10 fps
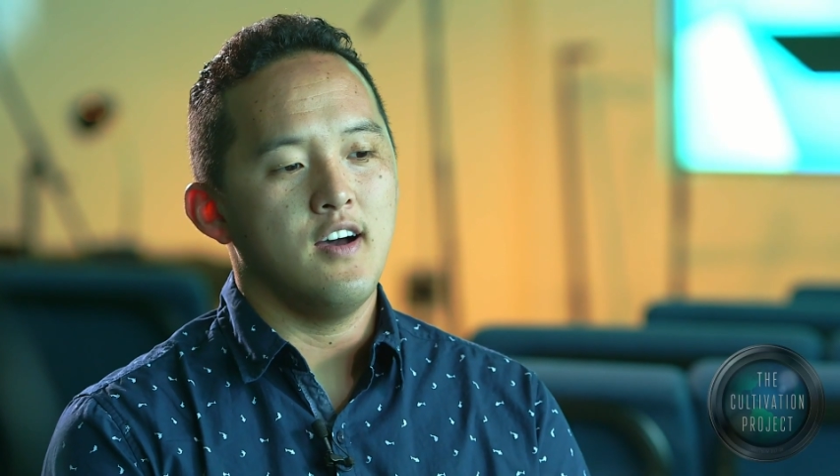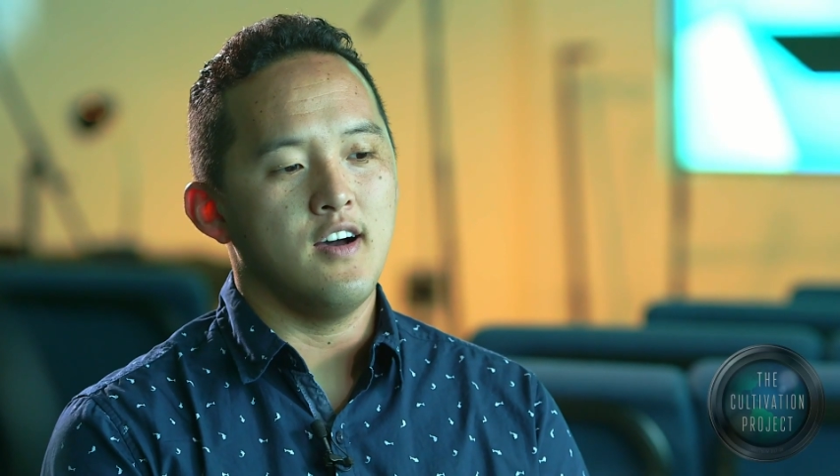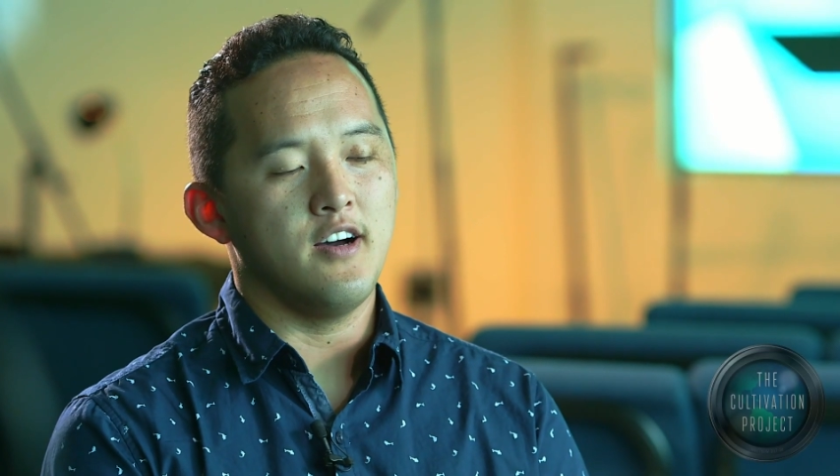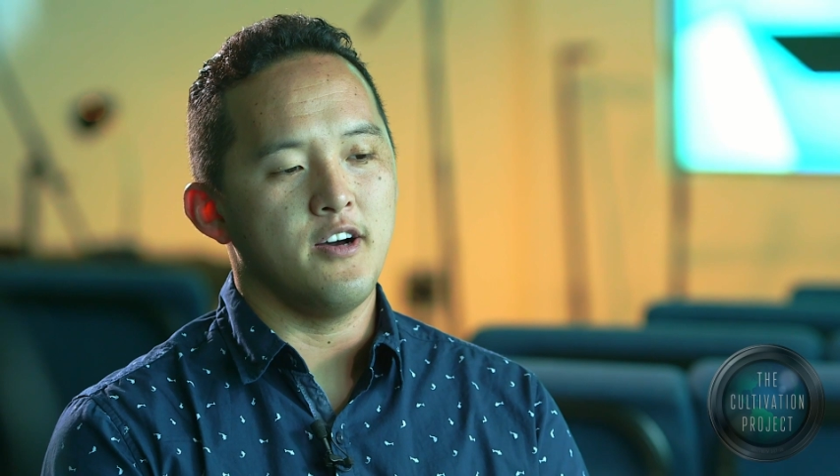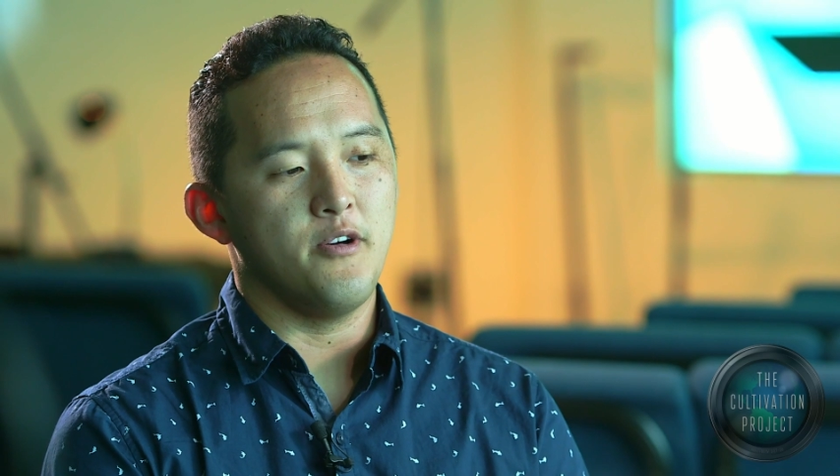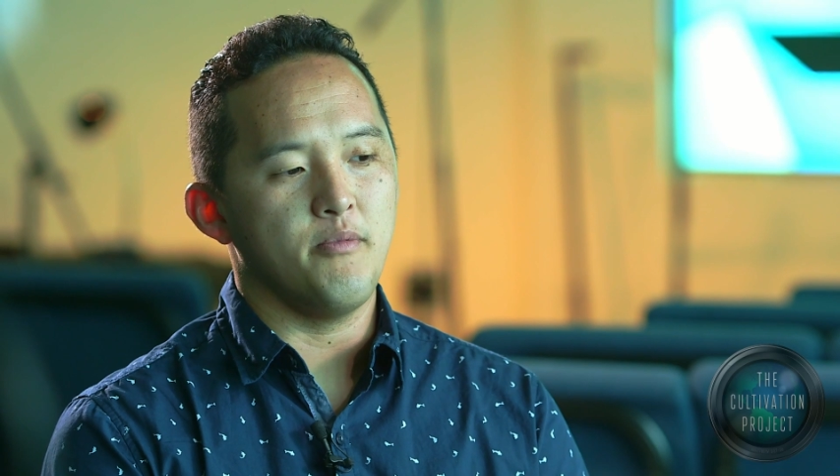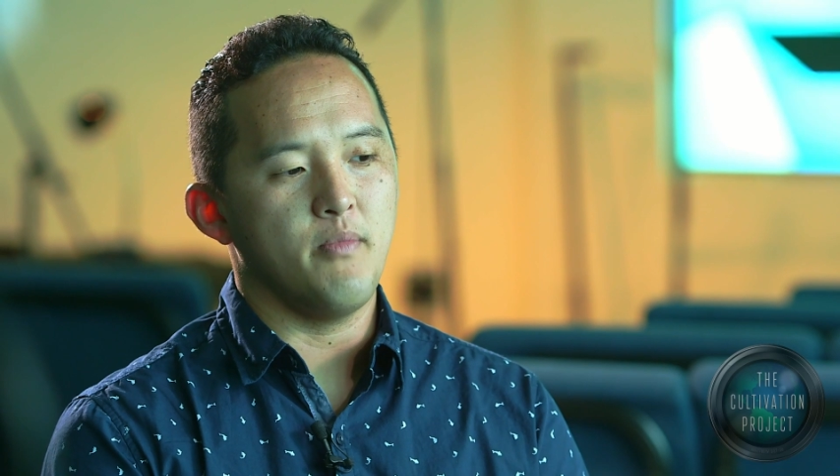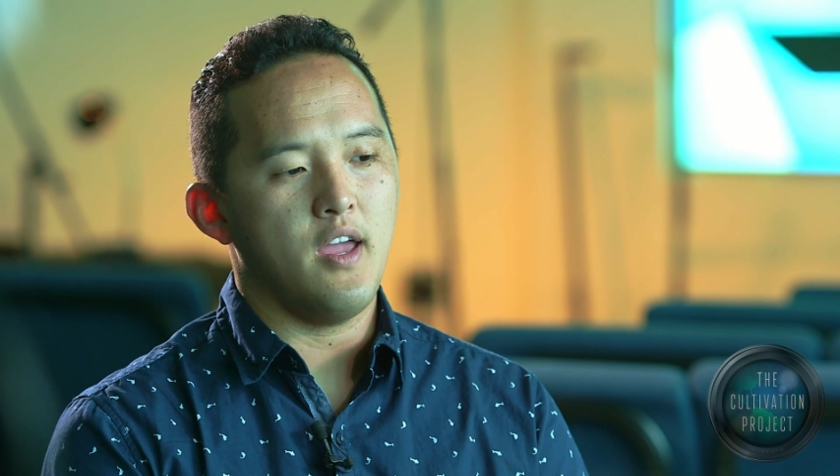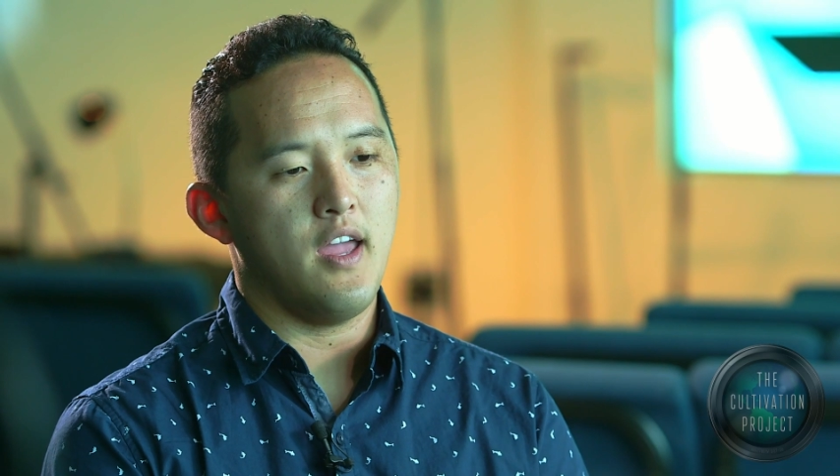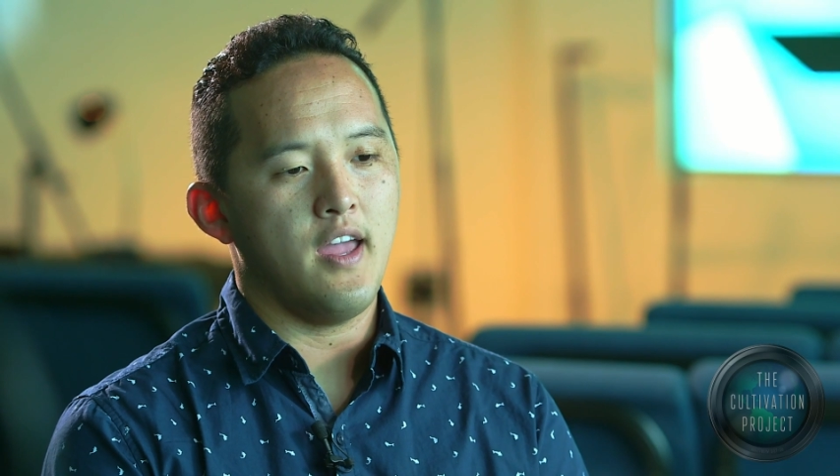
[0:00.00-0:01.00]

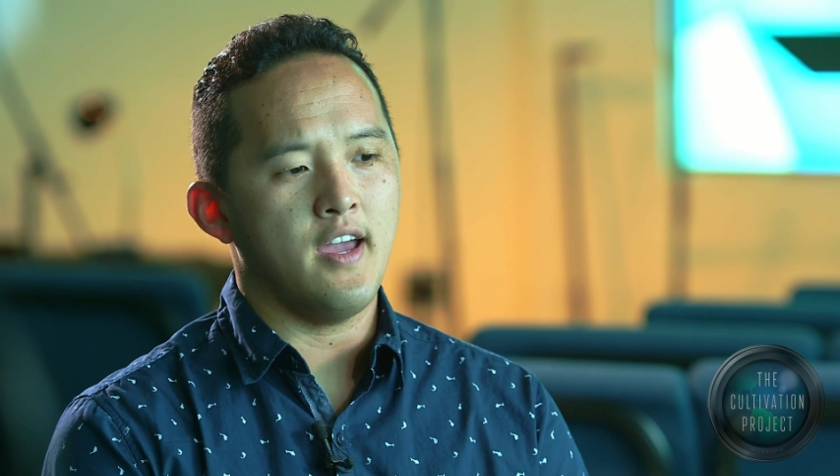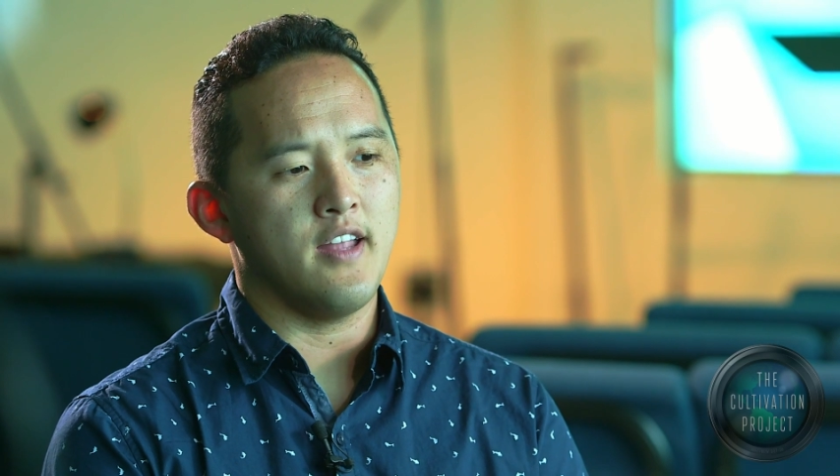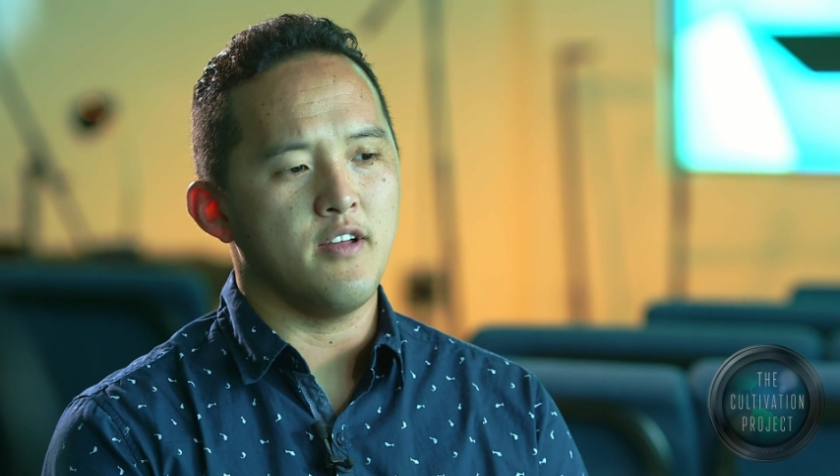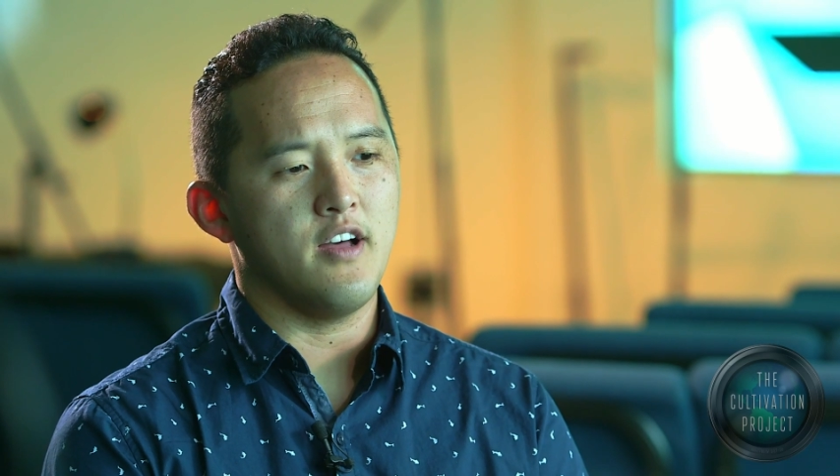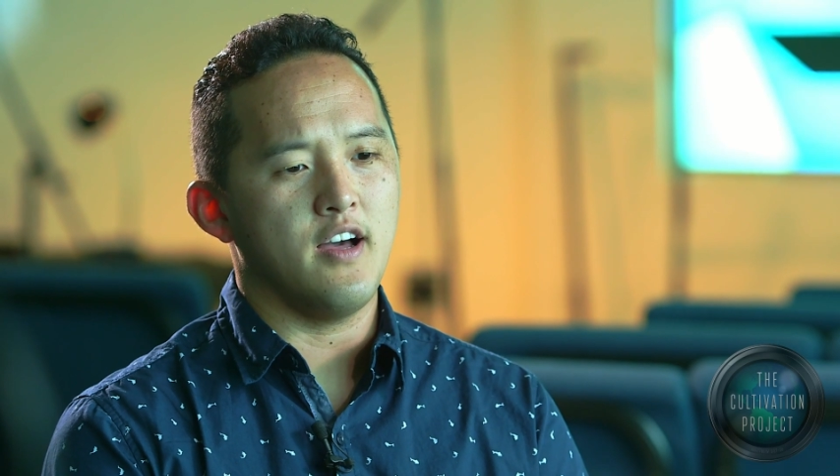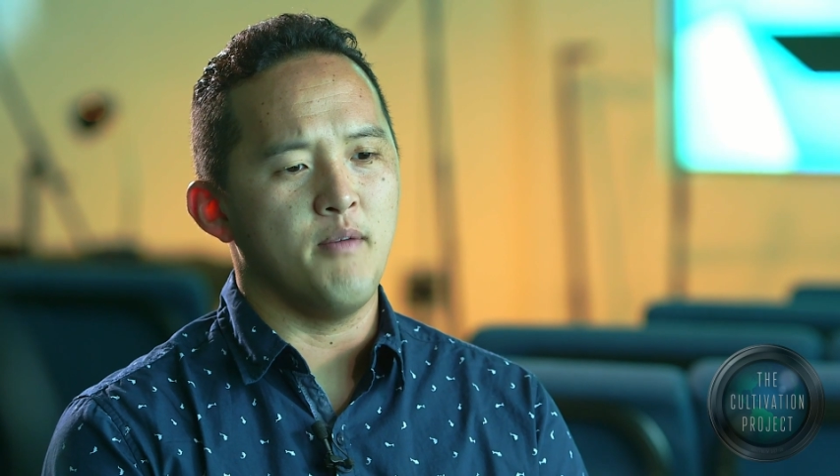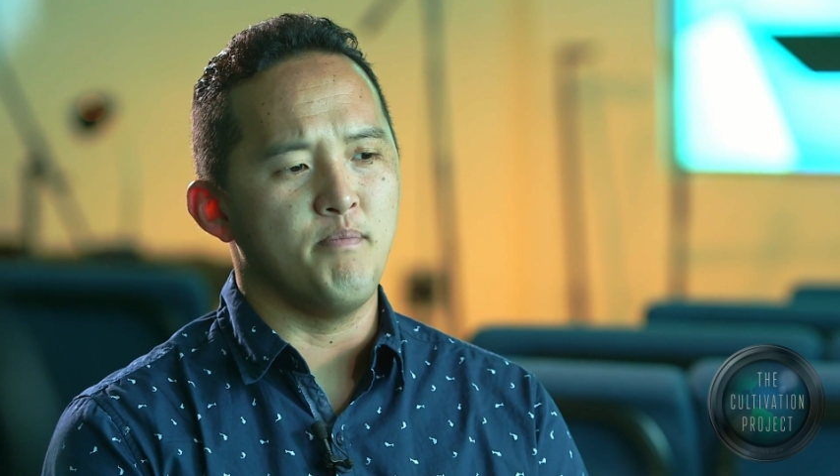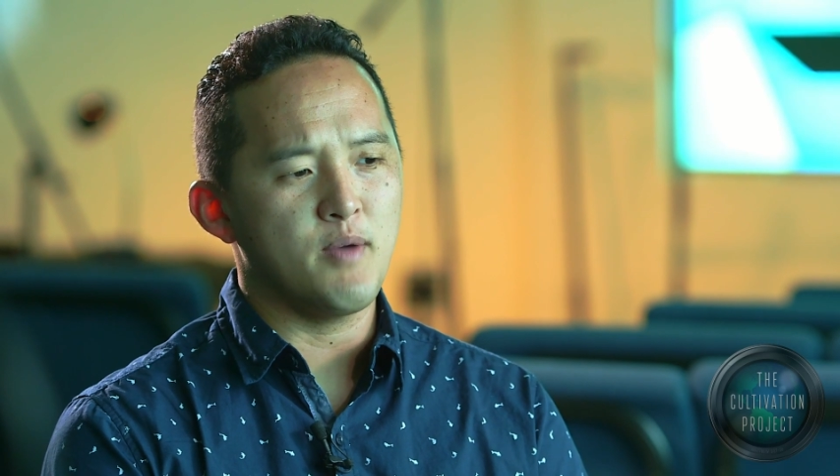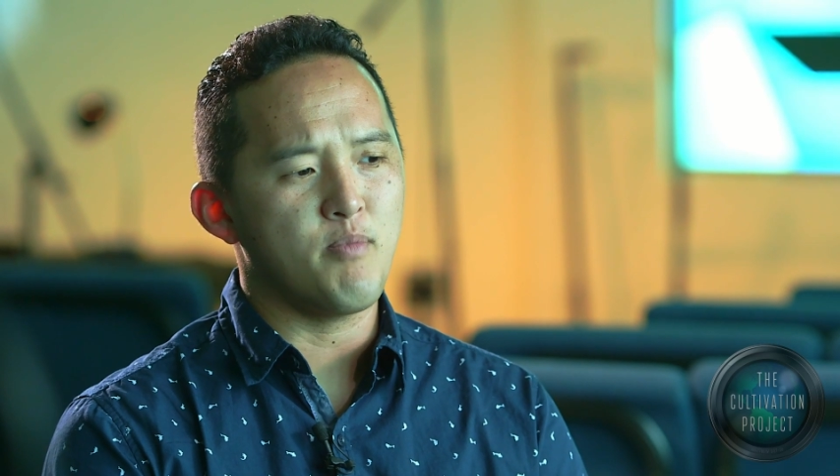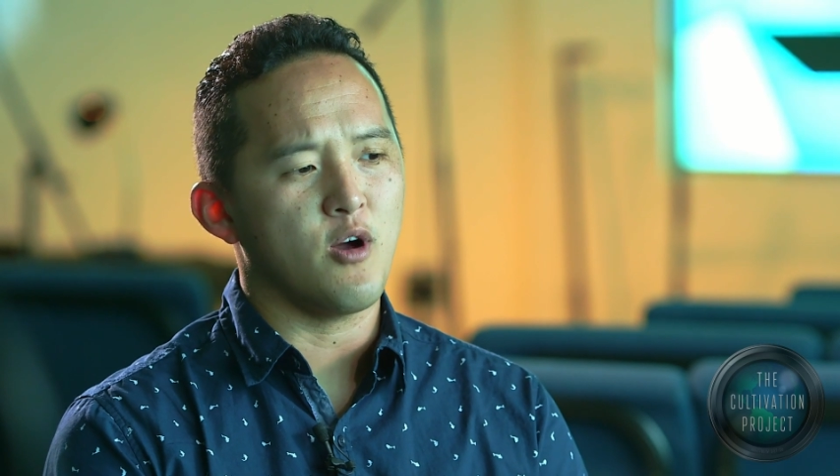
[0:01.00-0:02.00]
And a
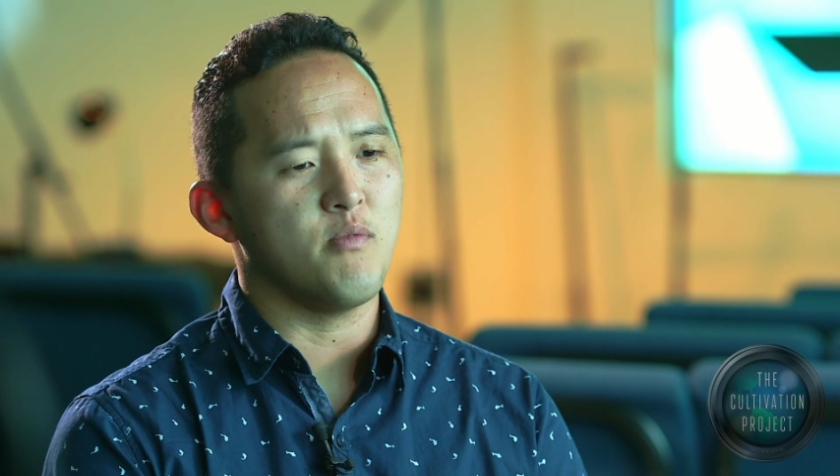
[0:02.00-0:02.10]
big part